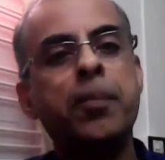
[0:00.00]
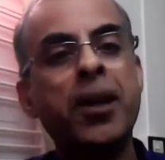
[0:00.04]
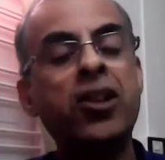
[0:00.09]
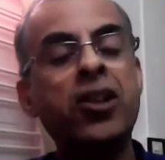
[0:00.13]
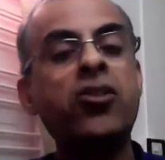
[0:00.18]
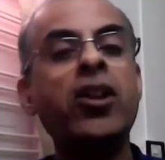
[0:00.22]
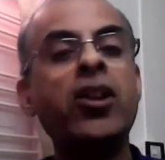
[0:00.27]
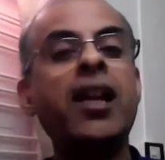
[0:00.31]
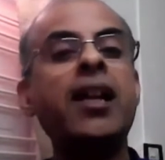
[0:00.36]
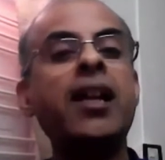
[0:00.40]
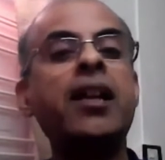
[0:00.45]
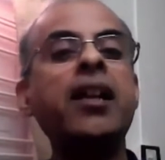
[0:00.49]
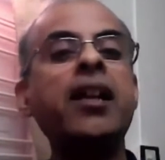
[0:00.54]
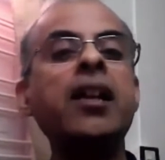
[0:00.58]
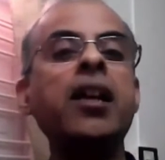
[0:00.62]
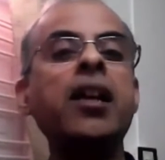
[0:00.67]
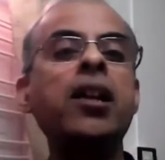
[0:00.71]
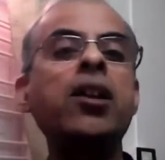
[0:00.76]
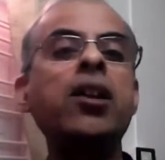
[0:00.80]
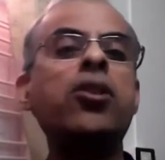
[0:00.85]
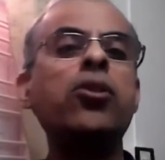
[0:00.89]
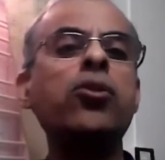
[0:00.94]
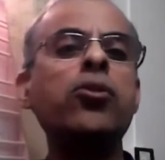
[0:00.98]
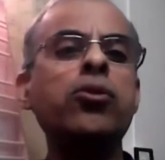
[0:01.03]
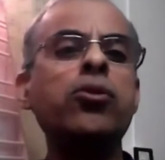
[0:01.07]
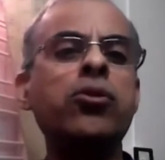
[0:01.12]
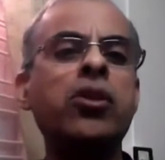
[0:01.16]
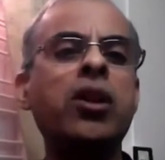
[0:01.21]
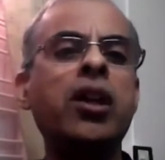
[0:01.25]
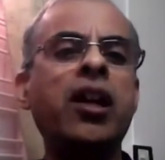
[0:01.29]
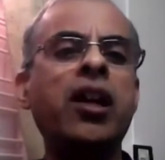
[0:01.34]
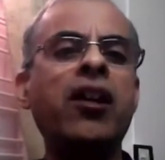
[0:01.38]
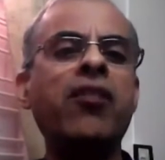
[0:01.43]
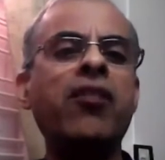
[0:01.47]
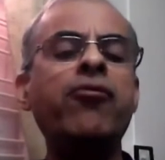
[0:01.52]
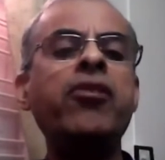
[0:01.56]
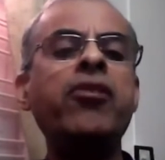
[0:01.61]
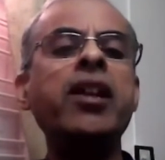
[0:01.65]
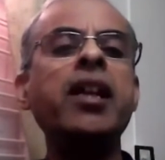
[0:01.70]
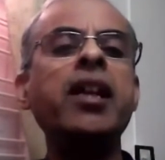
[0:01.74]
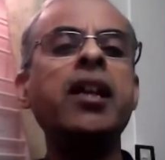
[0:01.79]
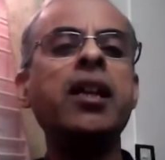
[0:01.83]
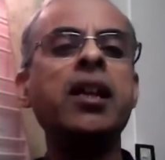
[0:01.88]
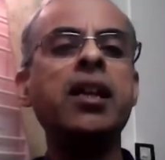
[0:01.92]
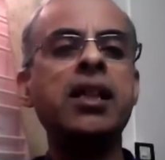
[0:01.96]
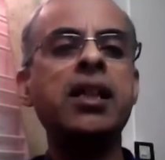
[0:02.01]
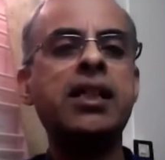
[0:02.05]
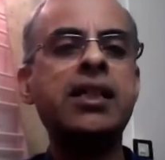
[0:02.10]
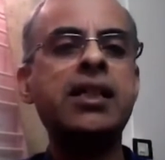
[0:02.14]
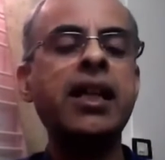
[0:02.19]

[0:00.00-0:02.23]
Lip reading: percolating into every